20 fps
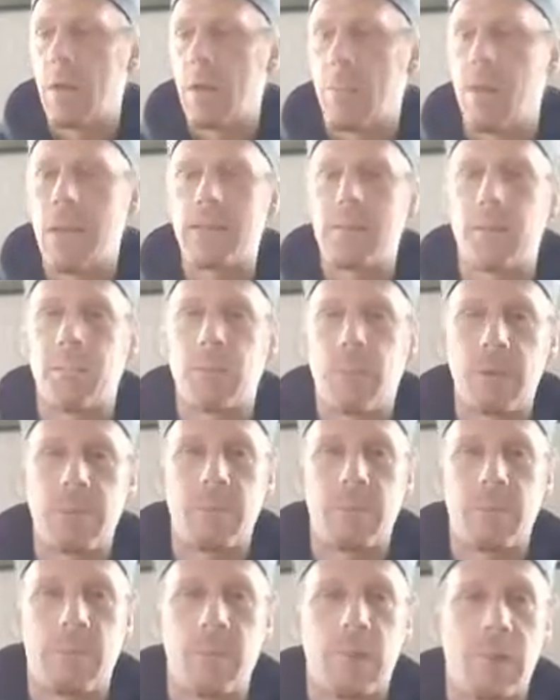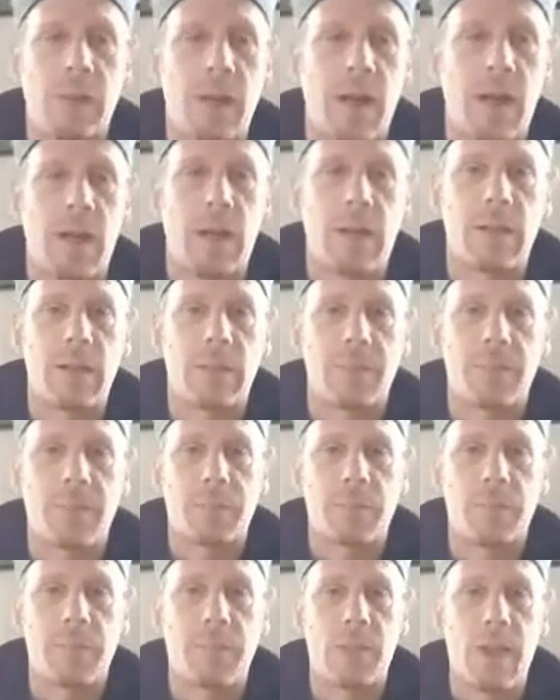Basic principles are,
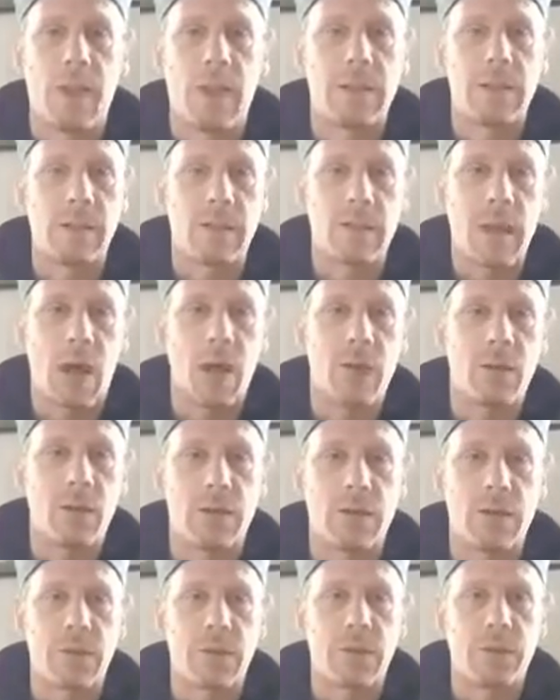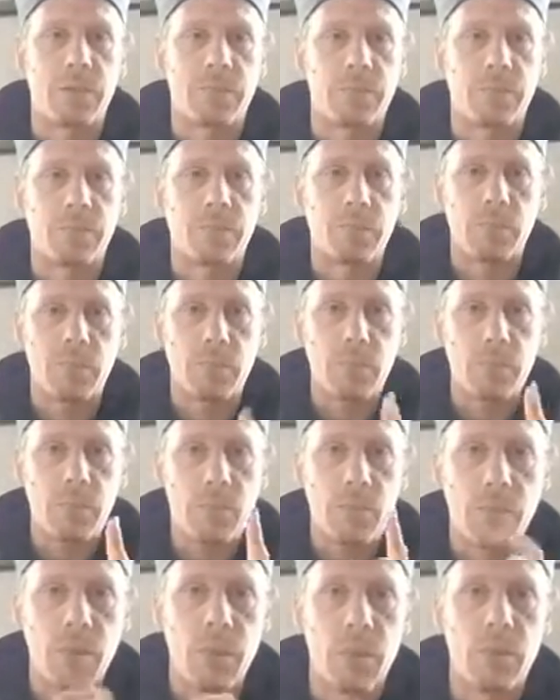as a Daoist,
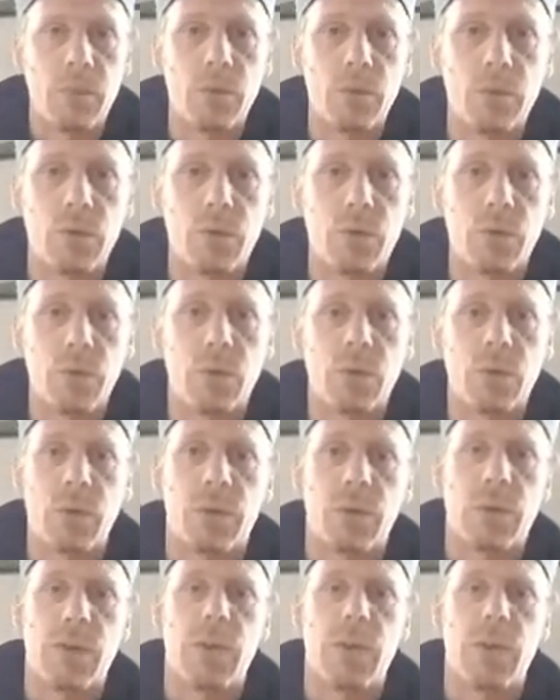you should,